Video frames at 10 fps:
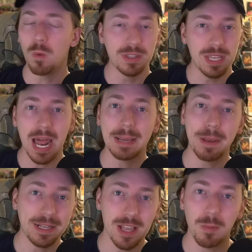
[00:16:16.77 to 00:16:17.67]
ones that I
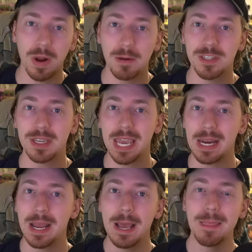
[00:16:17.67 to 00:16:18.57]
picked up when I was a
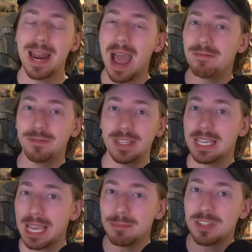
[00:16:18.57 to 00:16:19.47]
kid that have the
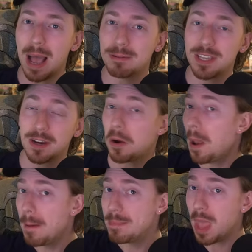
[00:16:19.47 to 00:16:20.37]
GameStop sticker
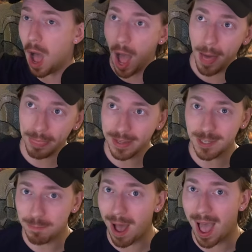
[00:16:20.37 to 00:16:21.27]
on the
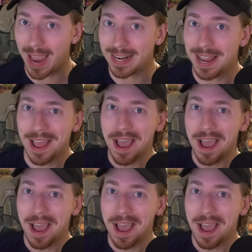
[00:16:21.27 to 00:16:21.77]
spine